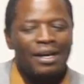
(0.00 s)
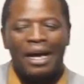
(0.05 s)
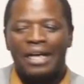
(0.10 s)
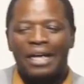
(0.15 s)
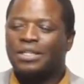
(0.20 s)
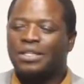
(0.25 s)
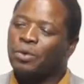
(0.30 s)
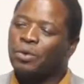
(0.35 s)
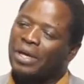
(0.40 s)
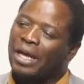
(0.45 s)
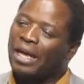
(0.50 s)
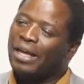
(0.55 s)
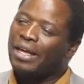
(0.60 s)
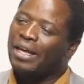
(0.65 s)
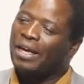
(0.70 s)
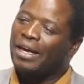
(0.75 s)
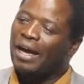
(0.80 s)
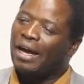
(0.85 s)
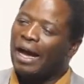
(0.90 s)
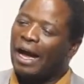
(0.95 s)
I said, okay,
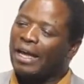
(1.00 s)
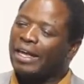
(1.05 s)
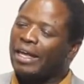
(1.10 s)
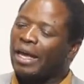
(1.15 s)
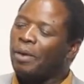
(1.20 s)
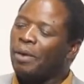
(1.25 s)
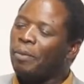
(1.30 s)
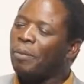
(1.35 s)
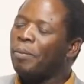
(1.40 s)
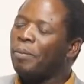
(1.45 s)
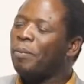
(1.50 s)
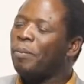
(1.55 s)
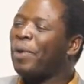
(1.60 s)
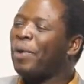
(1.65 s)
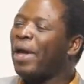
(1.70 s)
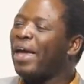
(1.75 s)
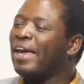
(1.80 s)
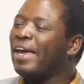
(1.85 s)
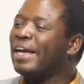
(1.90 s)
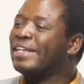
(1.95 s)
I can
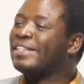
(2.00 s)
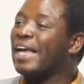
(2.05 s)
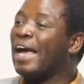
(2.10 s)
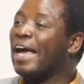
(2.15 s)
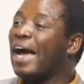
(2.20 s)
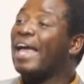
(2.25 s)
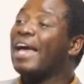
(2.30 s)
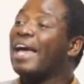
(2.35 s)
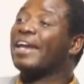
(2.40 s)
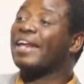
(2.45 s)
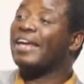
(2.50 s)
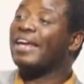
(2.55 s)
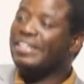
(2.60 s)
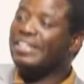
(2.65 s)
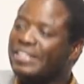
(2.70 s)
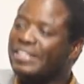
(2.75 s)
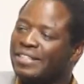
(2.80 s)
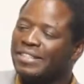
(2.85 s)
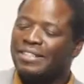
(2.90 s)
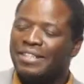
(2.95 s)
pay at a higher
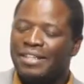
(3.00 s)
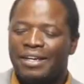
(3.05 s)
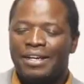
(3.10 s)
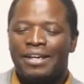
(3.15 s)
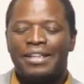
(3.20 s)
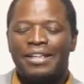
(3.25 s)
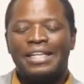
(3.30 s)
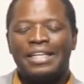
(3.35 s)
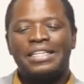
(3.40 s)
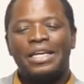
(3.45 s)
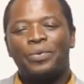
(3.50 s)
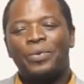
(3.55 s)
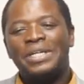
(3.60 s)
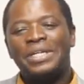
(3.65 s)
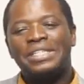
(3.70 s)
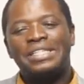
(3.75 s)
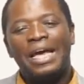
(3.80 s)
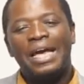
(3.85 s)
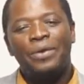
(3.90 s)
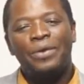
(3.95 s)
rate. They said, we
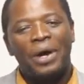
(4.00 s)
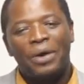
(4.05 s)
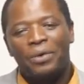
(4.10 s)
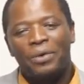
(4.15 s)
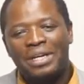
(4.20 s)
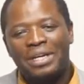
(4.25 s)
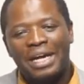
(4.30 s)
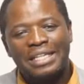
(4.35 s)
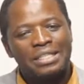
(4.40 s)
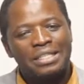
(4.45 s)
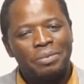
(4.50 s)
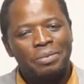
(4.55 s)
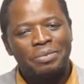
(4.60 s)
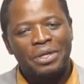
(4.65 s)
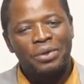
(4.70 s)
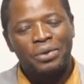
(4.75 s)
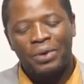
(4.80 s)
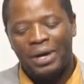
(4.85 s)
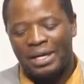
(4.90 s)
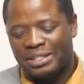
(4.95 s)
said we are not
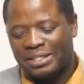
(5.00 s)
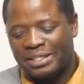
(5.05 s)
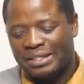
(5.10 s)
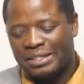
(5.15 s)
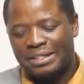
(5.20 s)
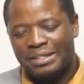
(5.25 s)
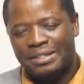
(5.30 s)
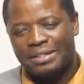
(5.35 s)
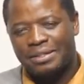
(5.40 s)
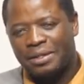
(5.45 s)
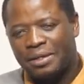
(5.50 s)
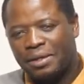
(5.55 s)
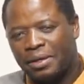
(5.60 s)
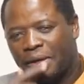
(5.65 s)
accepting USDs.